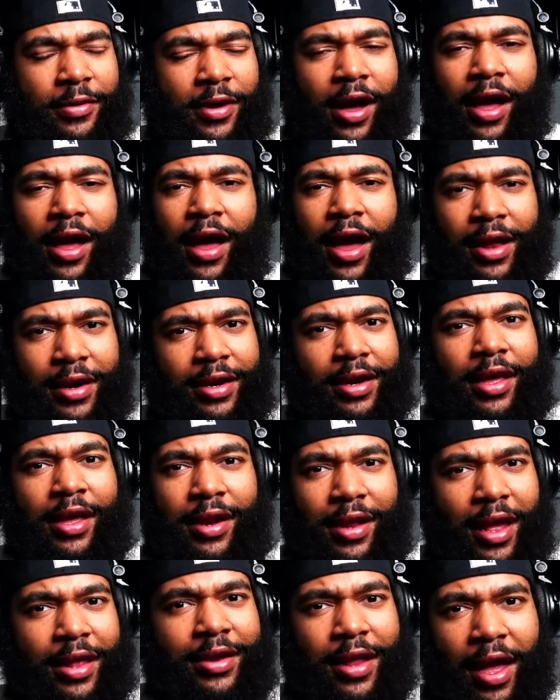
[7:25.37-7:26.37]
I, I did,
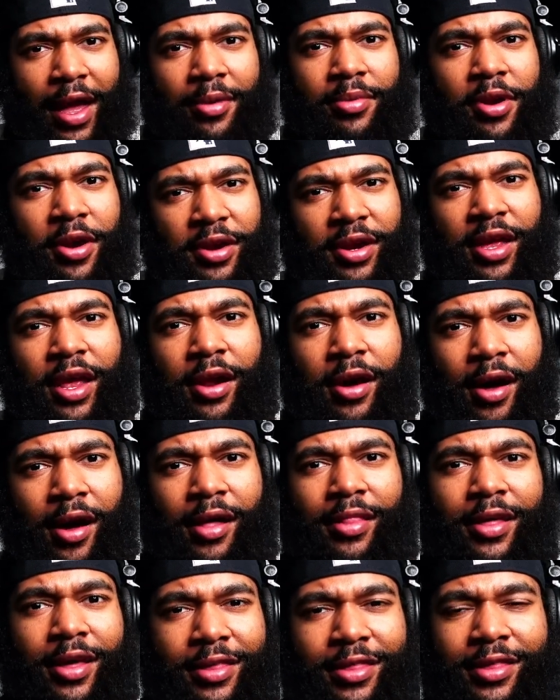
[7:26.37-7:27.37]
I damn near did
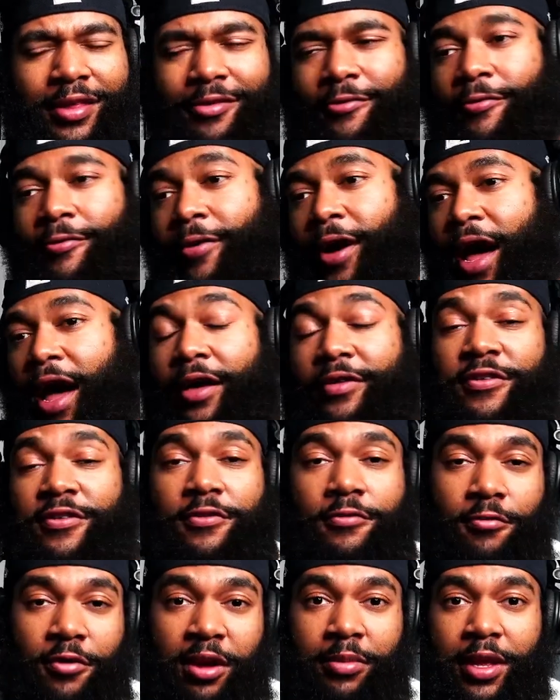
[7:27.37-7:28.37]
all that shit. Wow,
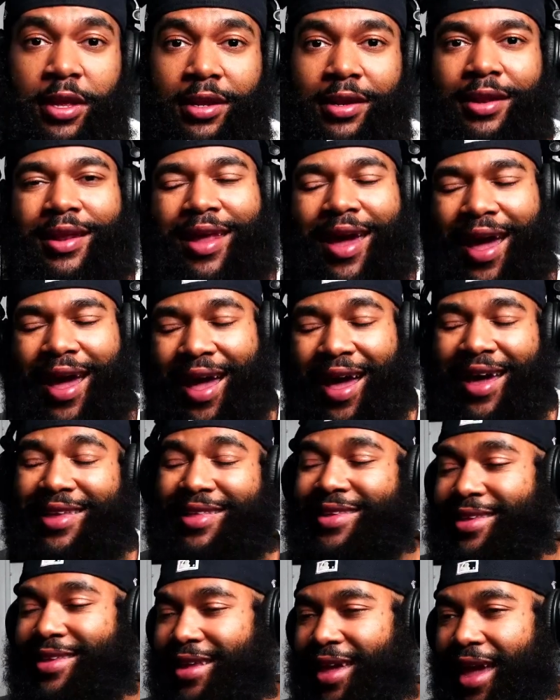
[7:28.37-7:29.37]
swimming. God
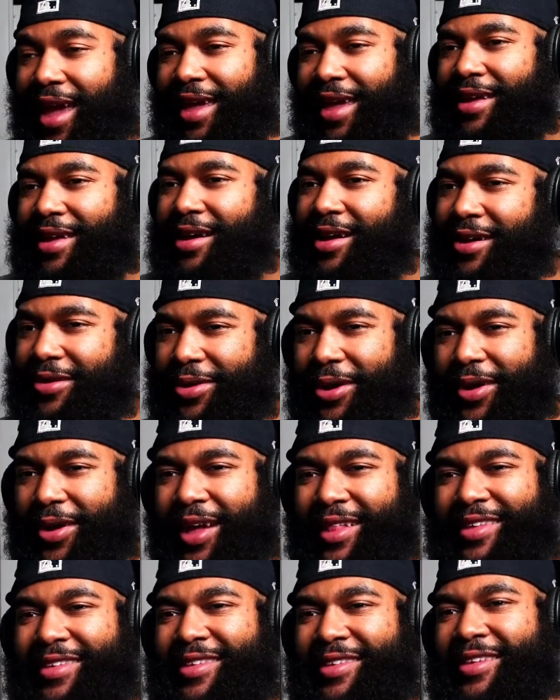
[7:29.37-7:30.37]
damn. Okay,
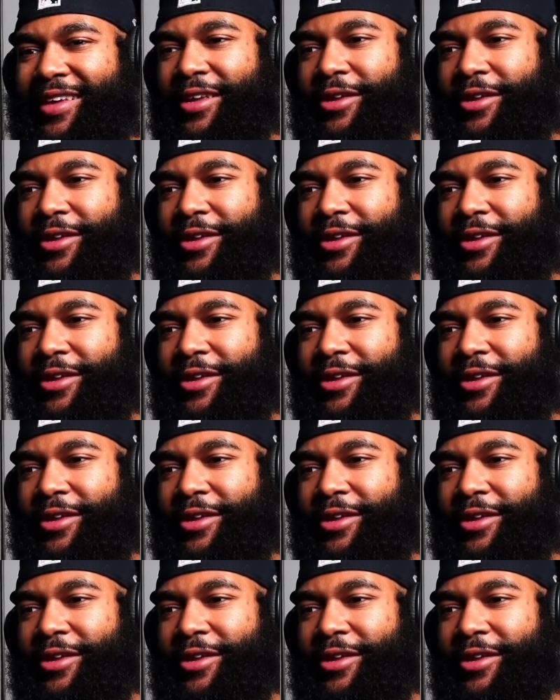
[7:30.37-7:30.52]
let's continue.